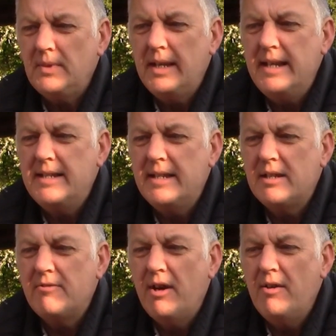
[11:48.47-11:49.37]
Easy to
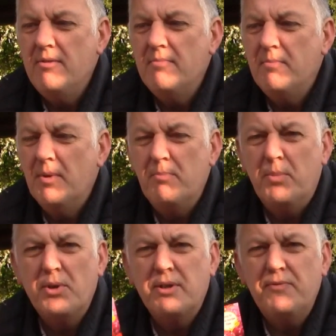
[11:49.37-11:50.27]
grow,
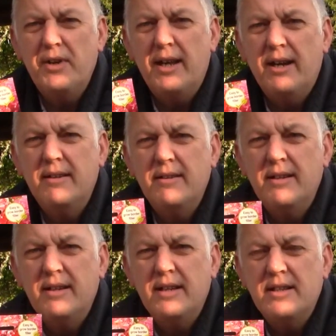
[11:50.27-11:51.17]
border filler.
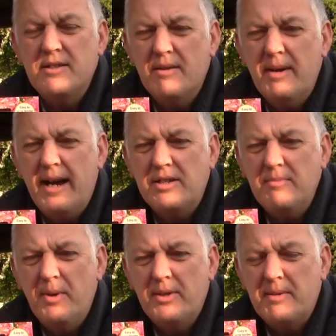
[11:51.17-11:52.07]
So I might actually
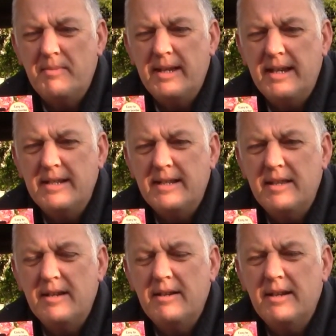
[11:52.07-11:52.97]
put some of these in
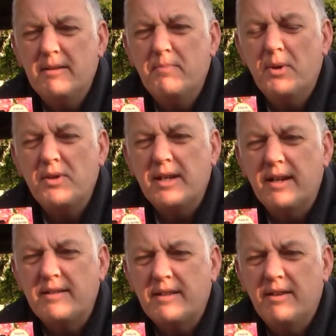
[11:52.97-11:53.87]
the
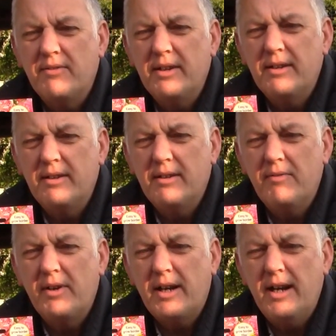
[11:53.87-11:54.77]
borders of
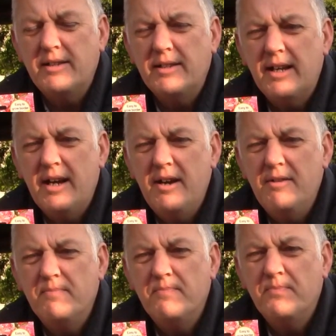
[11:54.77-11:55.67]
our garden at home.